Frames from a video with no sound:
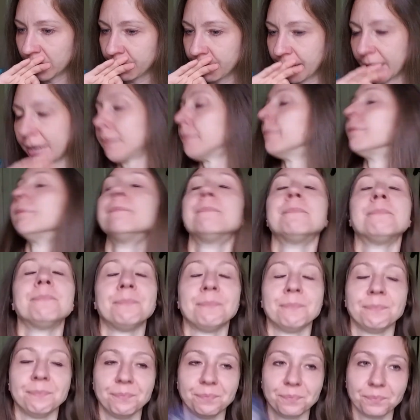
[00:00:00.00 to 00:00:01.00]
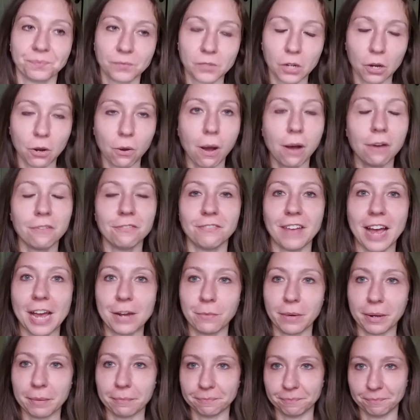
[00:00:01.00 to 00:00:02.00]
me, go out and find
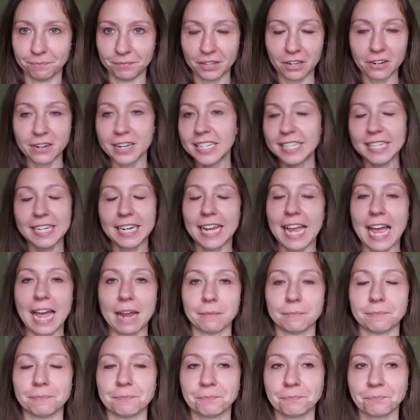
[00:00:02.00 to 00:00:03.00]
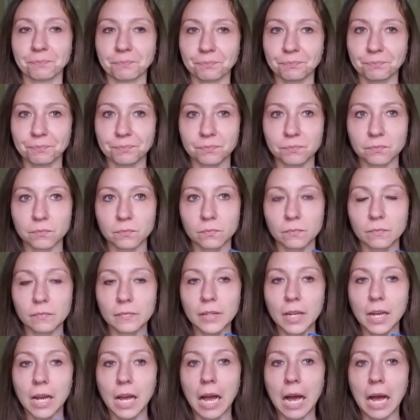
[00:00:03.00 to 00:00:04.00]
one. They're easy to get.
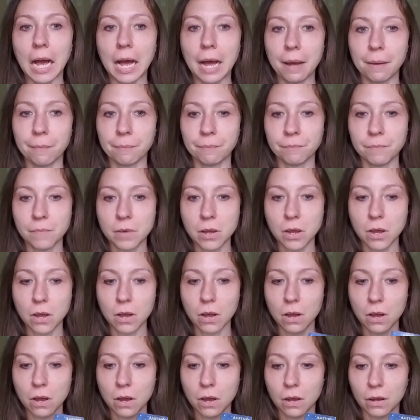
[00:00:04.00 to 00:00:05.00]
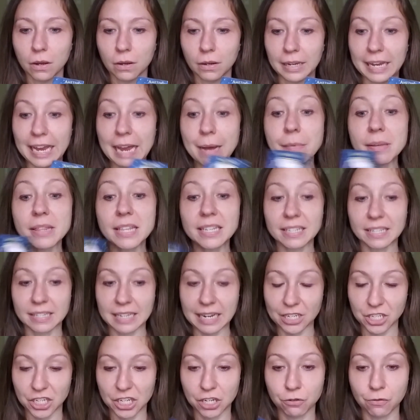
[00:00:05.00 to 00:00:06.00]
Um, amethyst is
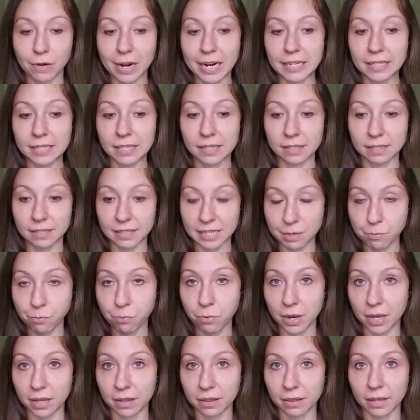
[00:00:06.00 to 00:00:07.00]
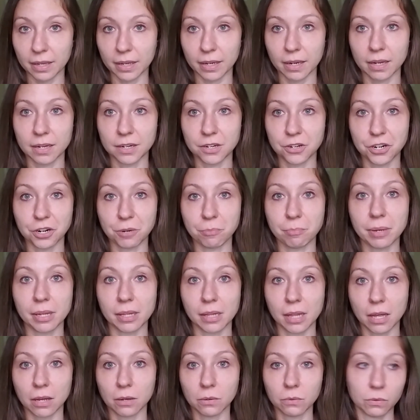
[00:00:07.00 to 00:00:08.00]
actually great to sleep with, like under your
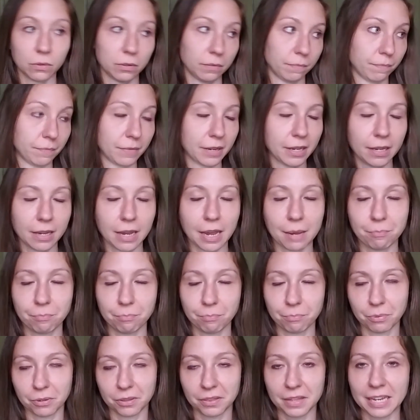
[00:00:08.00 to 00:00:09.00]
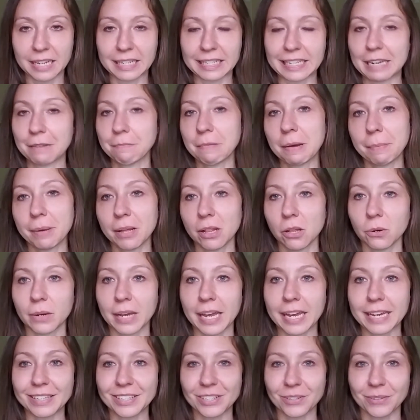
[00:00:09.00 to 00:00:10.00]
pillow, or I put things in my
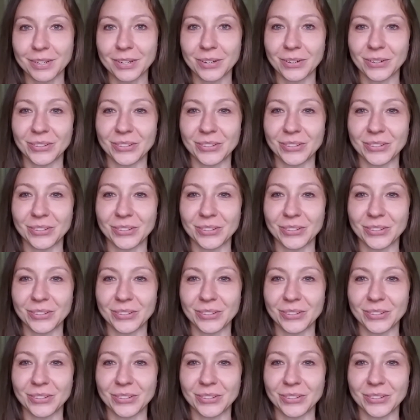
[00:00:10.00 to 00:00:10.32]
pillowcase so I don't